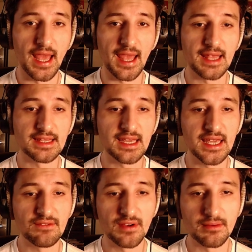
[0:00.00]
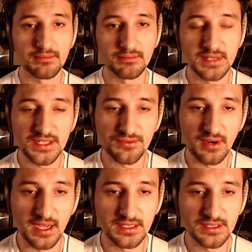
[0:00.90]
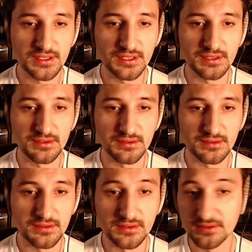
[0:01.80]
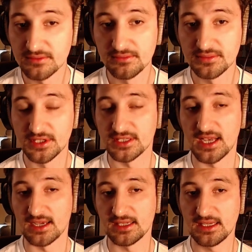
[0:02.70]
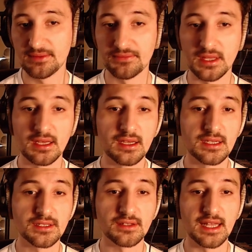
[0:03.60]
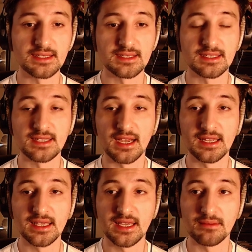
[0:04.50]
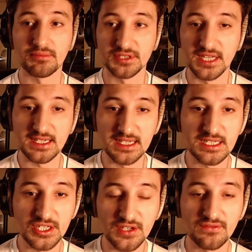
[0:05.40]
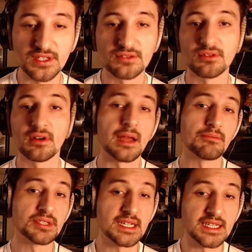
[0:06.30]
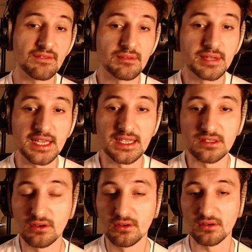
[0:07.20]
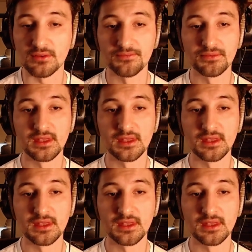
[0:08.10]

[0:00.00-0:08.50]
And they give up this right to society so that society can protect each individual and protect everybody as a whole.